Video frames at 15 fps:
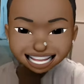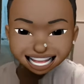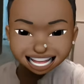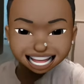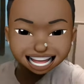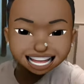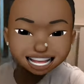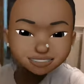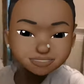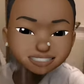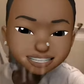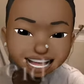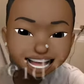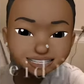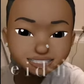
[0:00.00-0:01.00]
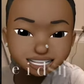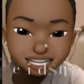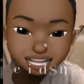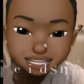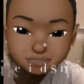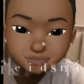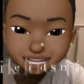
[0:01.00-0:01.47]
If you haven't
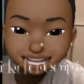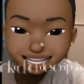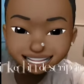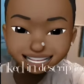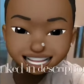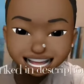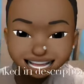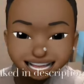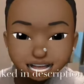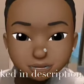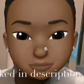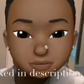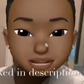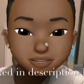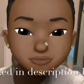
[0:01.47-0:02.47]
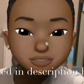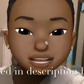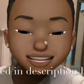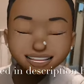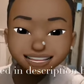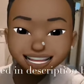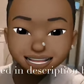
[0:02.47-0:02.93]
already, check out part
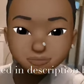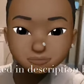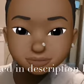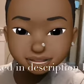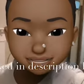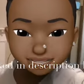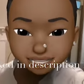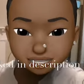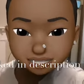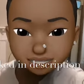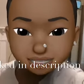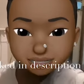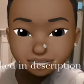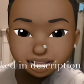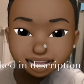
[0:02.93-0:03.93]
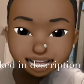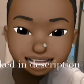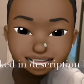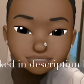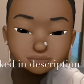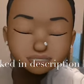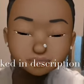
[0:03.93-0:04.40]
1 and part 2. And
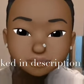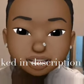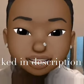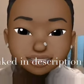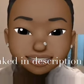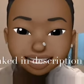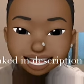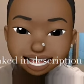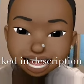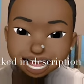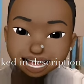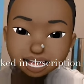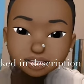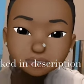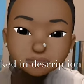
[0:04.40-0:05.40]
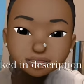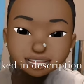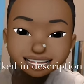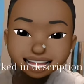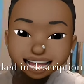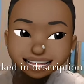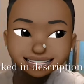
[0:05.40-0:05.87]
if you're wondering how we
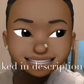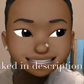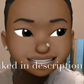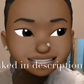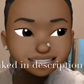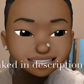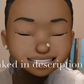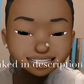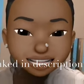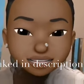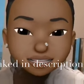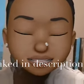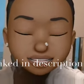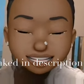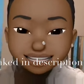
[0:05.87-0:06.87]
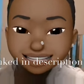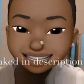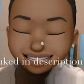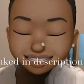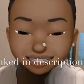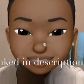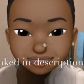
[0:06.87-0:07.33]
got this gorgeous
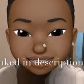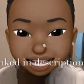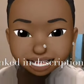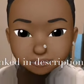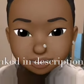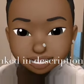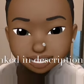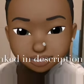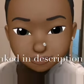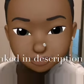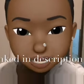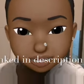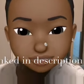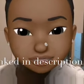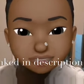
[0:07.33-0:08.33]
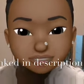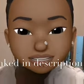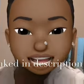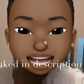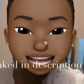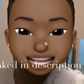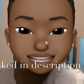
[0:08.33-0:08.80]
little diamond in the rough,
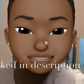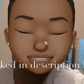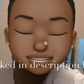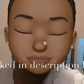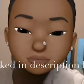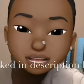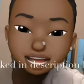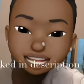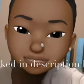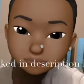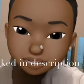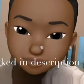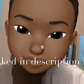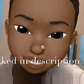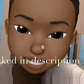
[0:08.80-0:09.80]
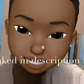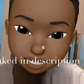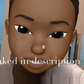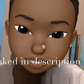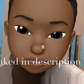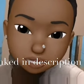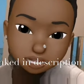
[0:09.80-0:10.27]
you can watch my video
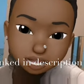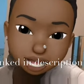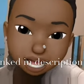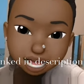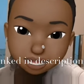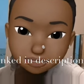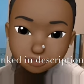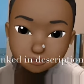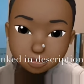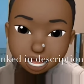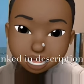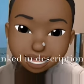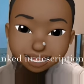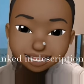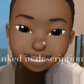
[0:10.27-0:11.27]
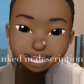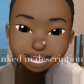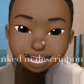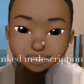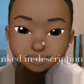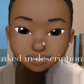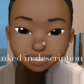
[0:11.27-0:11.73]
on how to buy a
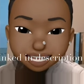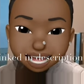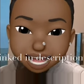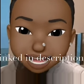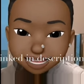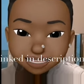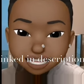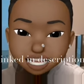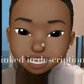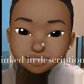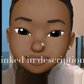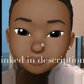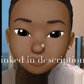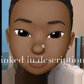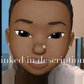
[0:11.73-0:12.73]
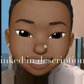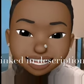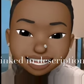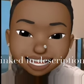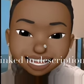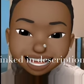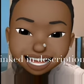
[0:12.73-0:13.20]
house cash in
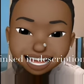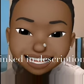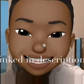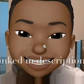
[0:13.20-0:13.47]
14 days.